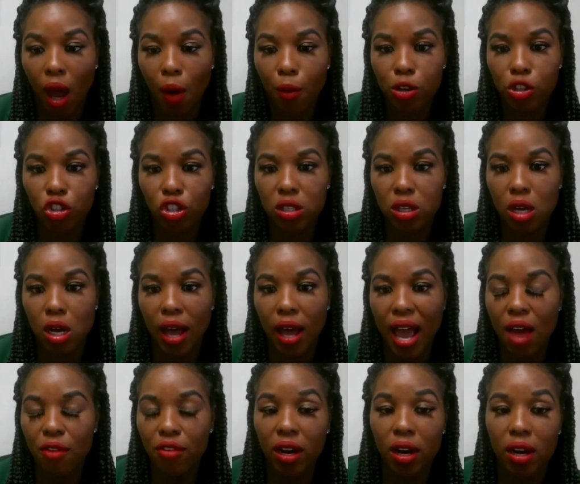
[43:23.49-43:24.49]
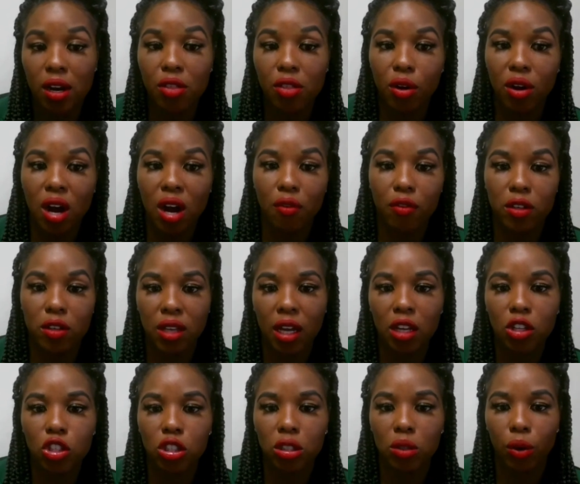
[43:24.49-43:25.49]
I was just uh, having another
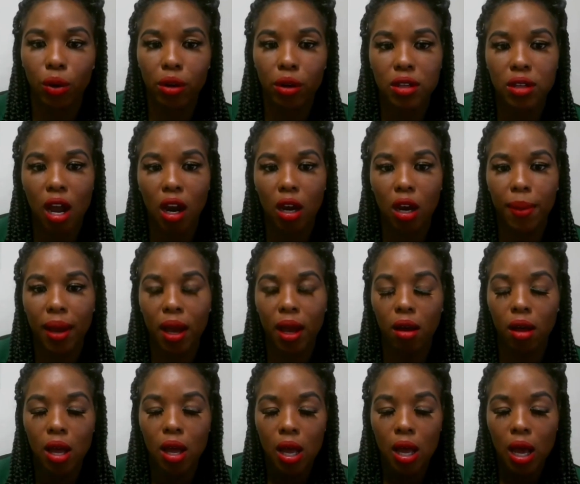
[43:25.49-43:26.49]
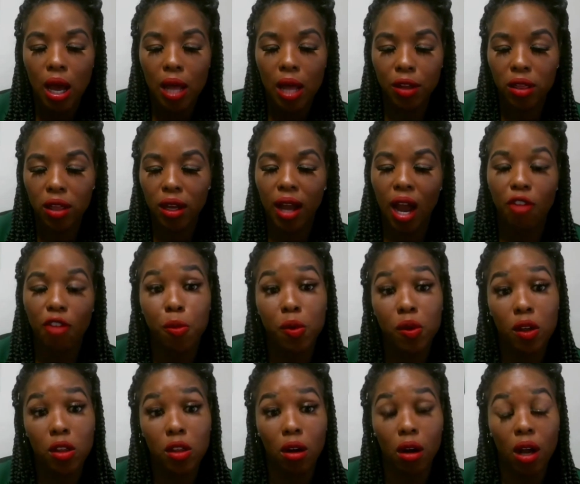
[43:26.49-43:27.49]
conversation. We were talking about another guy
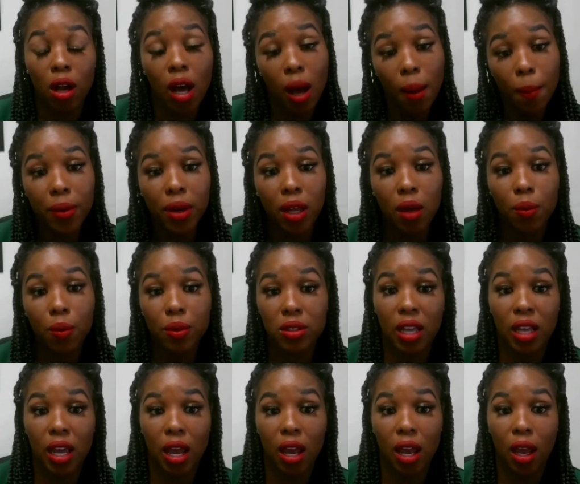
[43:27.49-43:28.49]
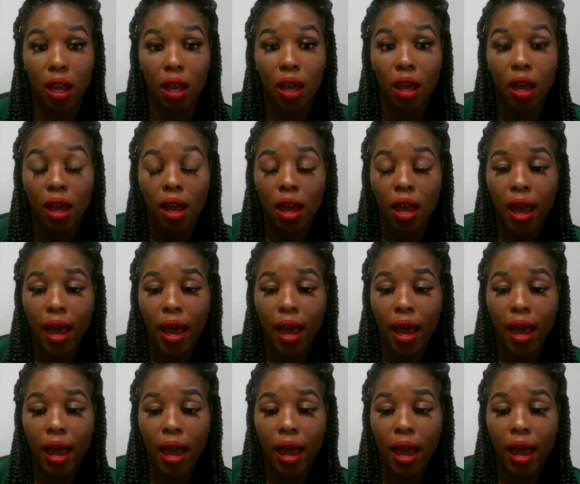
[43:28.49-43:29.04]
from another company was saying